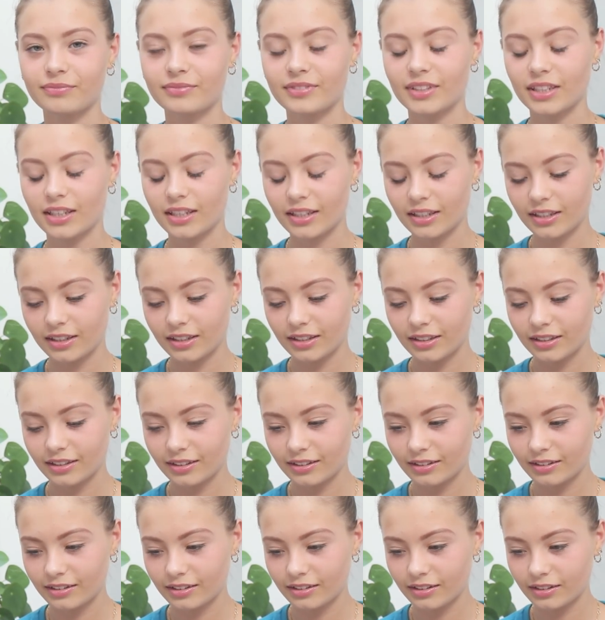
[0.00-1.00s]

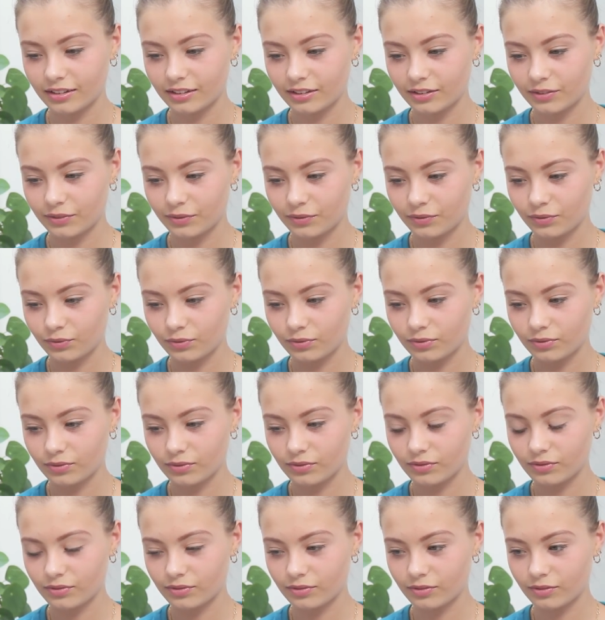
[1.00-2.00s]

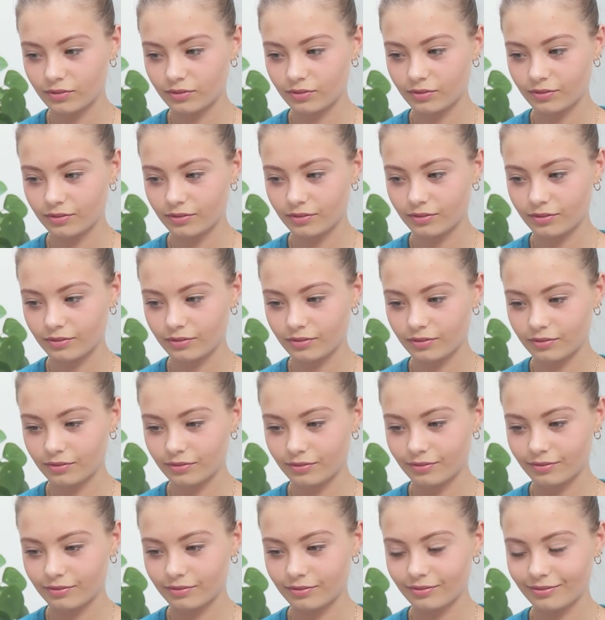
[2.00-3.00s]

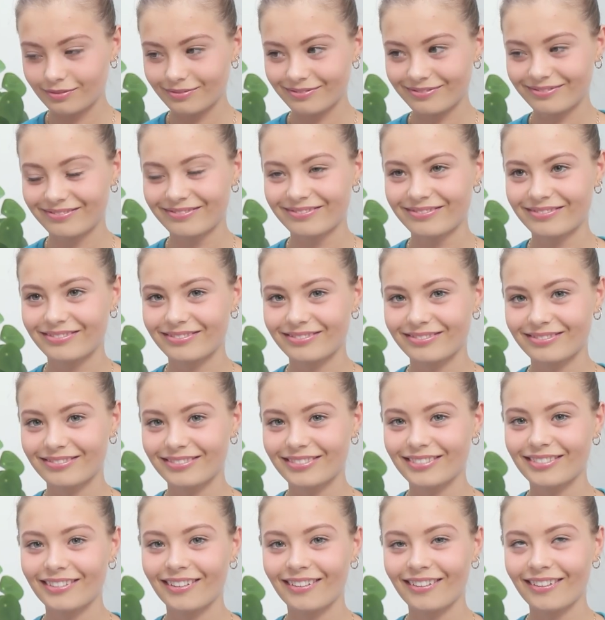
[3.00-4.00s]

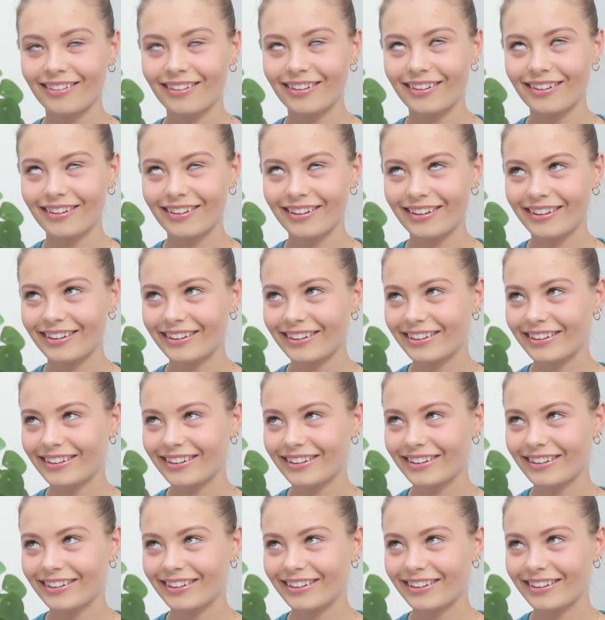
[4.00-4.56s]
This person isn't speaking.